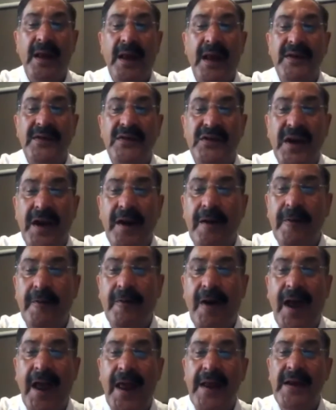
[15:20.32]
In sterile
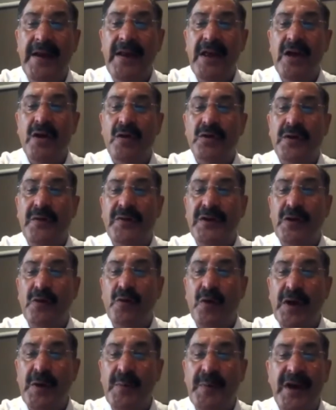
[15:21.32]
trial, rosuvastatin
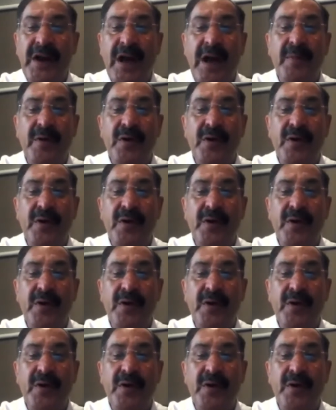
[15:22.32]
20 milligram